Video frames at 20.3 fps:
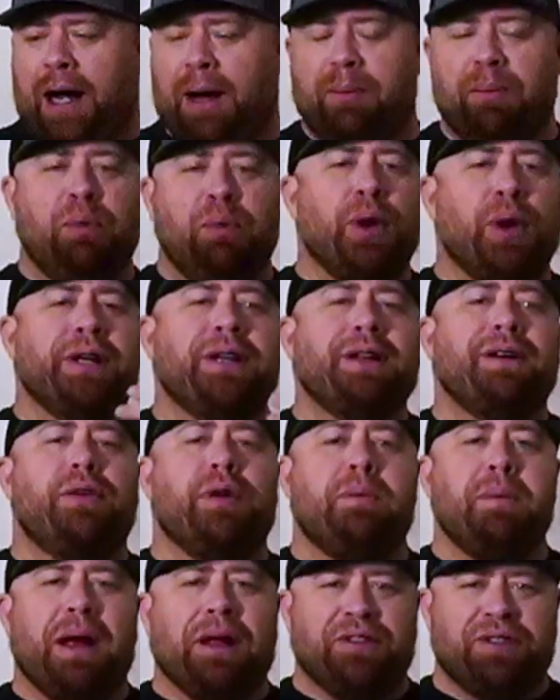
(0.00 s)
putting
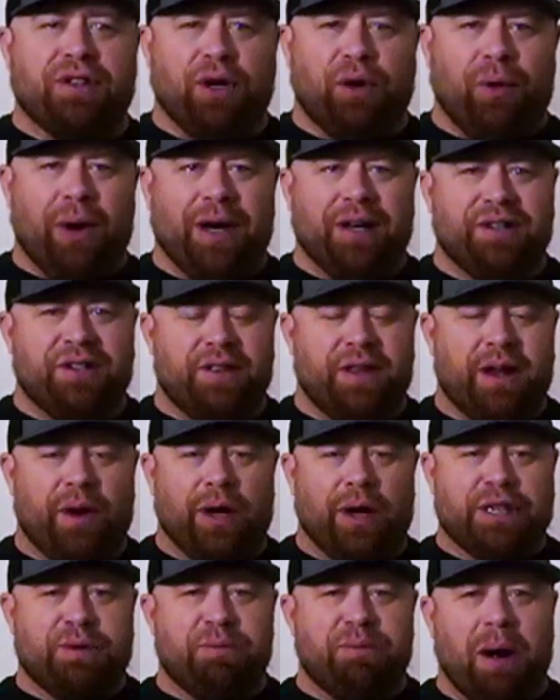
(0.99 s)
different amounts of grains in there,
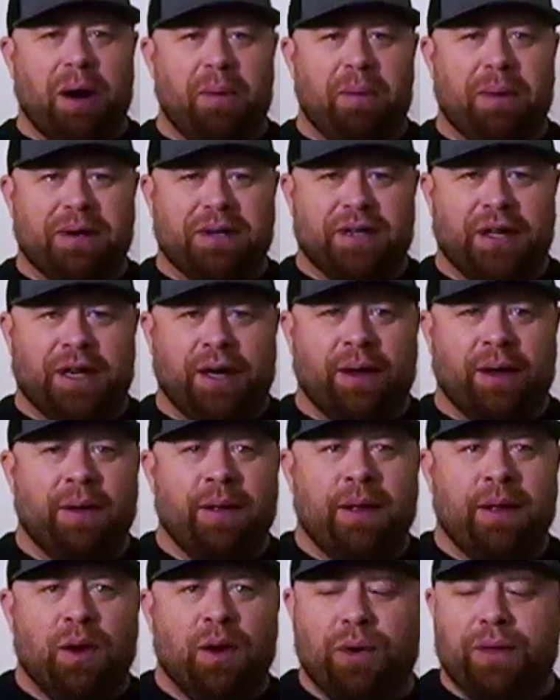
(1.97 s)
experimenting
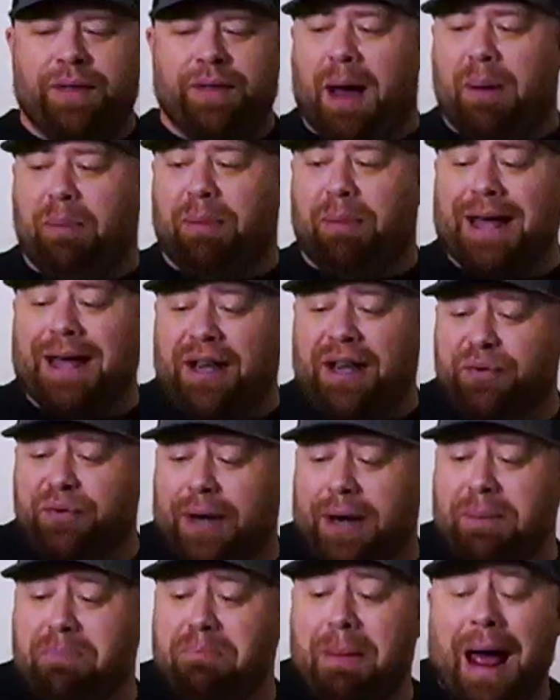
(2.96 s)
with that. But that's
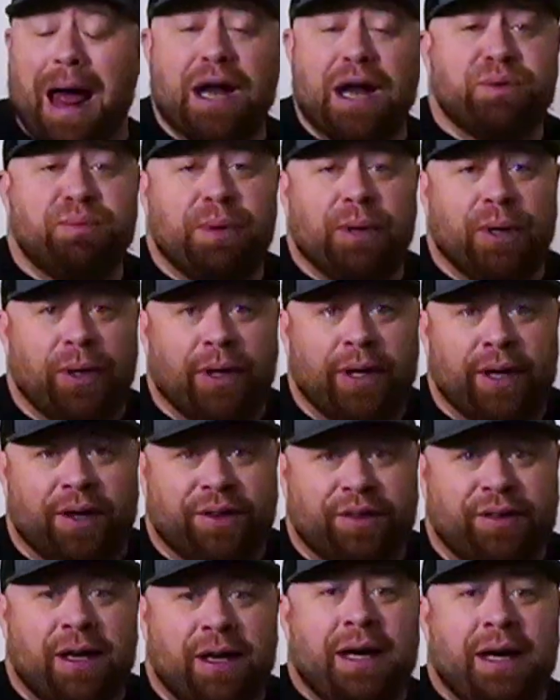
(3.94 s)
what a mash bill
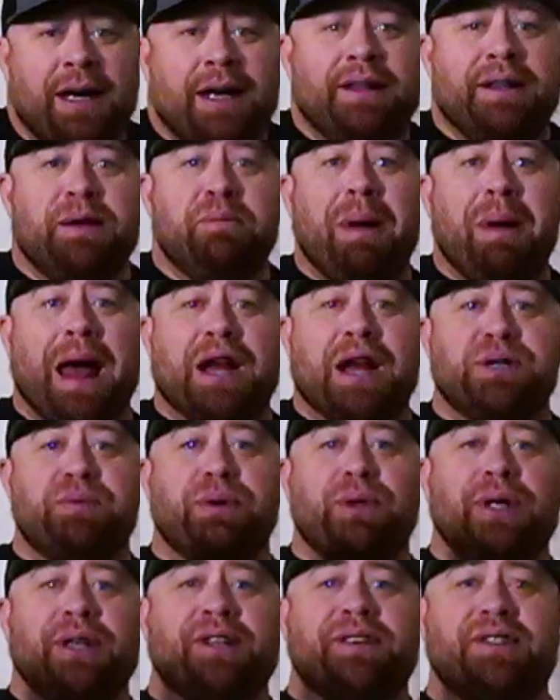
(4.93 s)
is. The mash
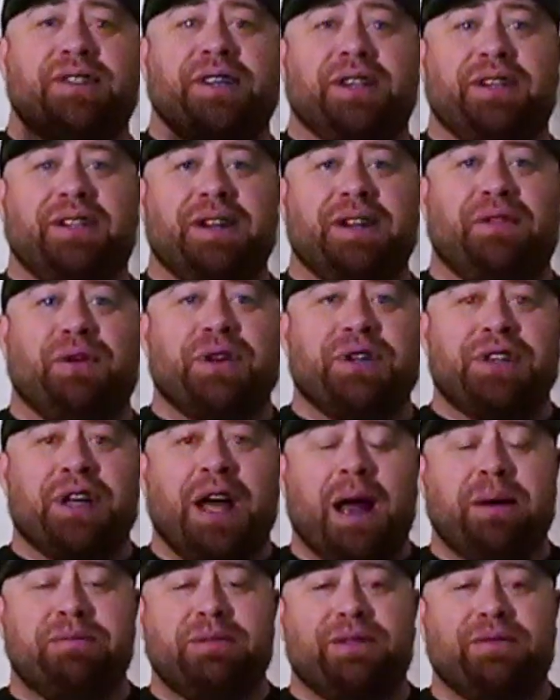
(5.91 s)
bill is the different
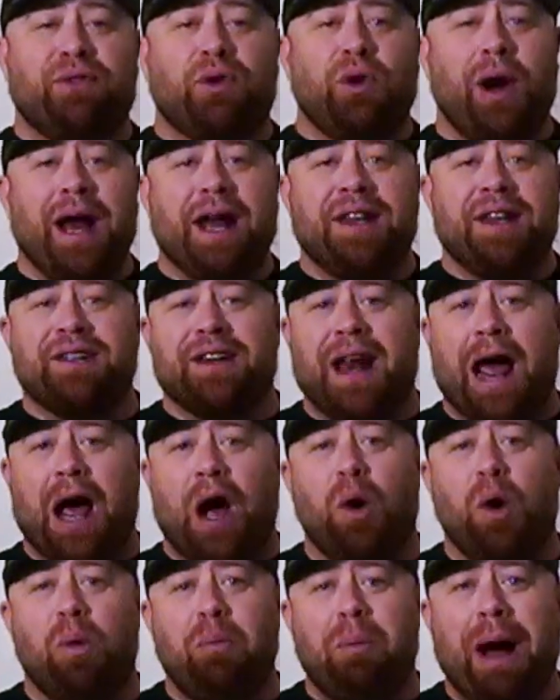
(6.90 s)
types of grains and
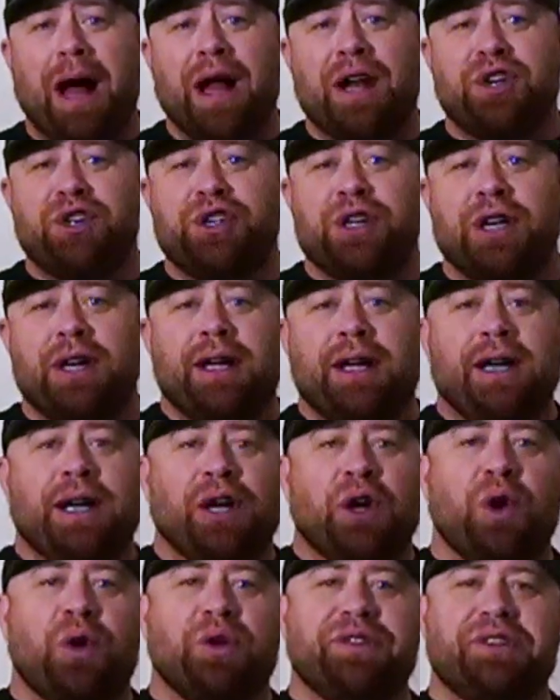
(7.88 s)
how much
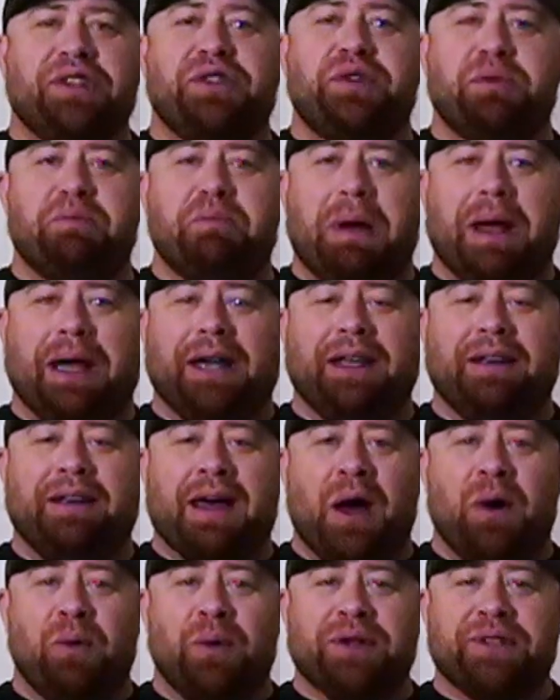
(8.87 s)
goes into making
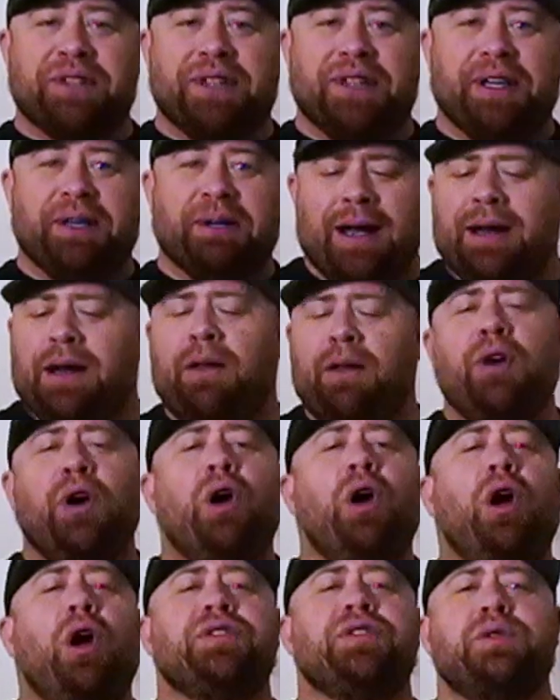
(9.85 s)
that whiskey. Now there
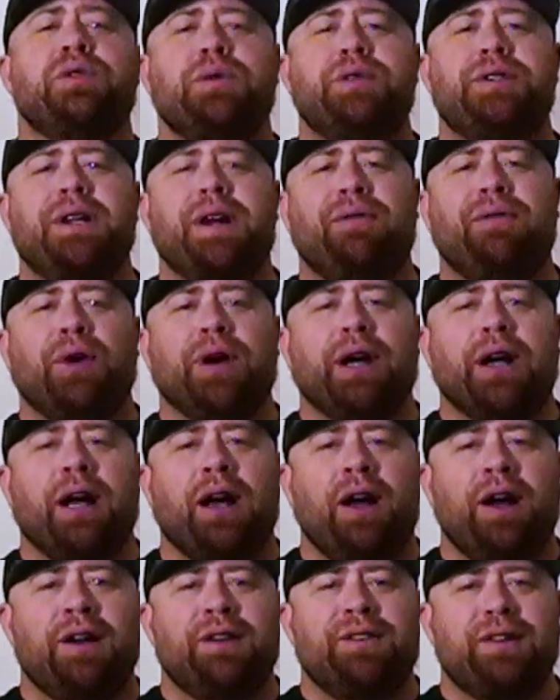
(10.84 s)
are also different
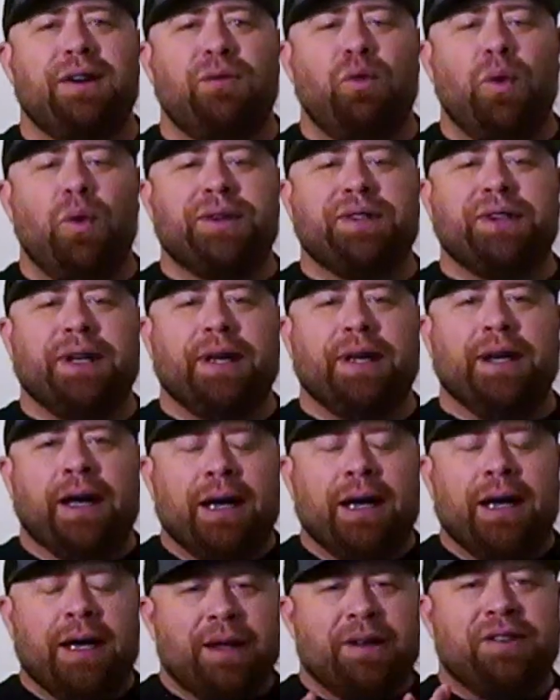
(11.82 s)
kinds of whiskey.
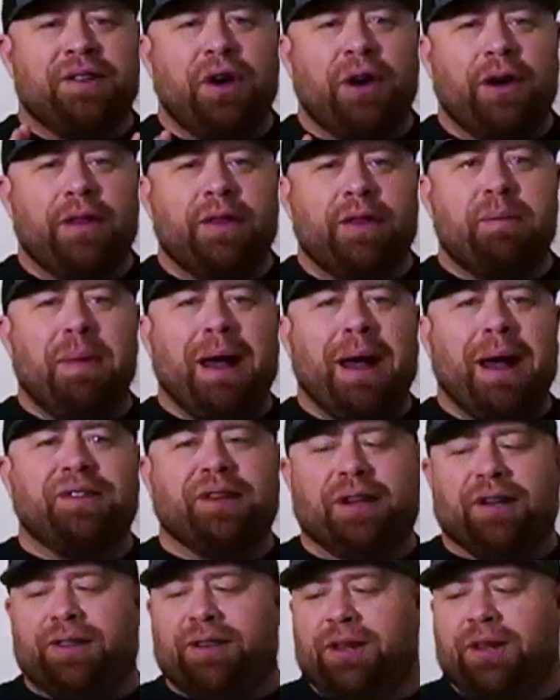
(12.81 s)
Let's start at the
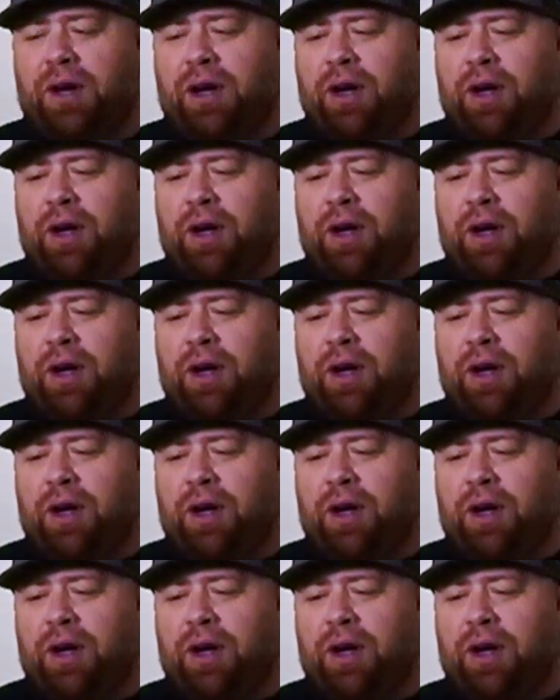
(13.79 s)
basics.